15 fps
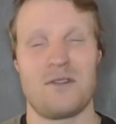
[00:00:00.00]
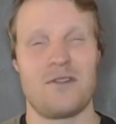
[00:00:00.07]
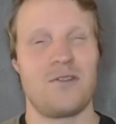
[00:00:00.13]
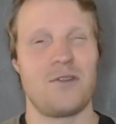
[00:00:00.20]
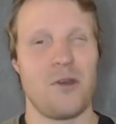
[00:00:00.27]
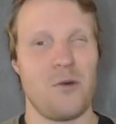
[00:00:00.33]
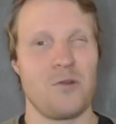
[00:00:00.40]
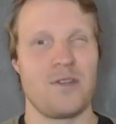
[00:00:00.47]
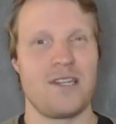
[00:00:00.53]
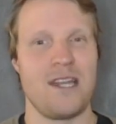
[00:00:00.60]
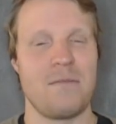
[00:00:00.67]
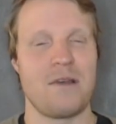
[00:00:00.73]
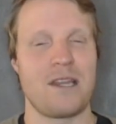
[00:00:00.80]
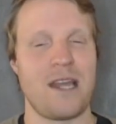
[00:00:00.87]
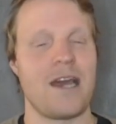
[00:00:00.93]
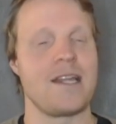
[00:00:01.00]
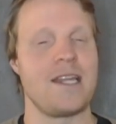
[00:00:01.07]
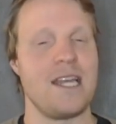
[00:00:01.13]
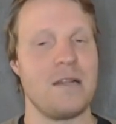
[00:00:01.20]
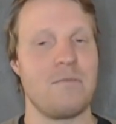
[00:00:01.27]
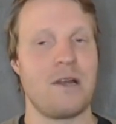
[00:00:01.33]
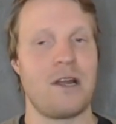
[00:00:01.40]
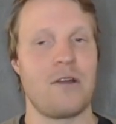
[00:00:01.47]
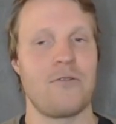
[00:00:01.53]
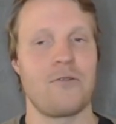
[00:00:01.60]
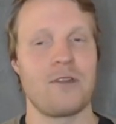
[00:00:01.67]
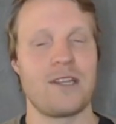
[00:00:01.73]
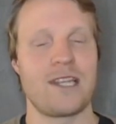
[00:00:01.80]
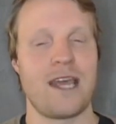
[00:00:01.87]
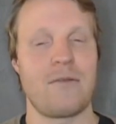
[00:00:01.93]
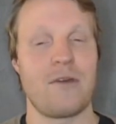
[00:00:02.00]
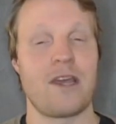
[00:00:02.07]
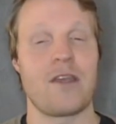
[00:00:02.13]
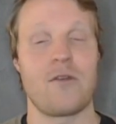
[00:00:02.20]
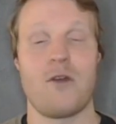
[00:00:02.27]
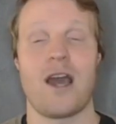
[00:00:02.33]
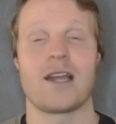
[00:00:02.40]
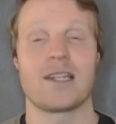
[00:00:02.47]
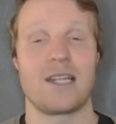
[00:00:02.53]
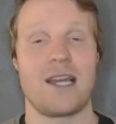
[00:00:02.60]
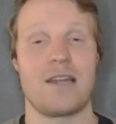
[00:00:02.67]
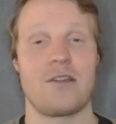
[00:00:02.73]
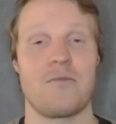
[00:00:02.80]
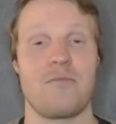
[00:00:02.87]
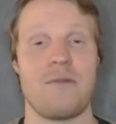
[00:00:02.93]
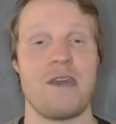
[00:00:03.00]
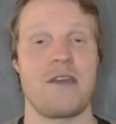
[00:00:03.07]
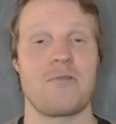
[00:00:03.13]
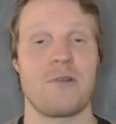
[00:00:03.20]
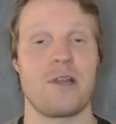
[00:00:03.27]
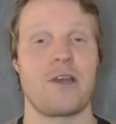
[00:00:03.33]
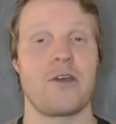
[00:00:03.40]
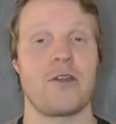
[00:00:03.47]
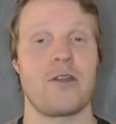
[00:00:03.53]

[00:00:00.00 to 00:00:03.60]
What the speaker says: don't seem like the ideal player for this game week, who actually end up being really good